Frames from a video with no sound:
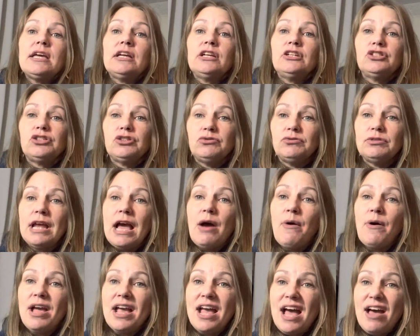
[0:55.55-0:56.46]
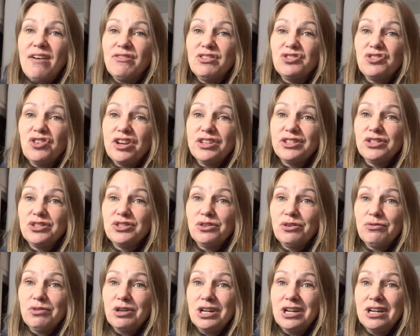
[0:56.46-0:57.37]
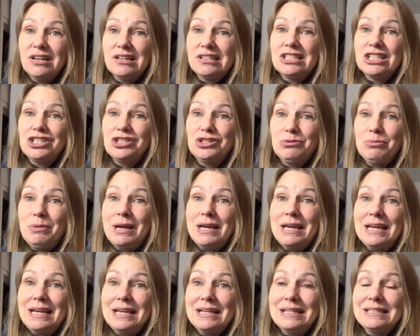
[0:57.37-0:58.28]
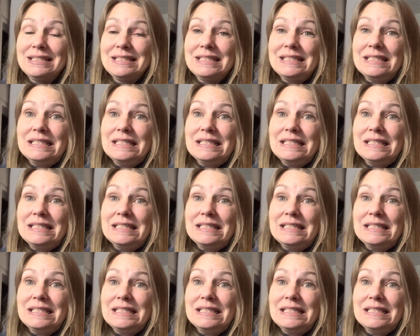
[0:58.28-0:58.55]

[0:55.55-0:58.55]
And so now I have the dresses over here to do by hand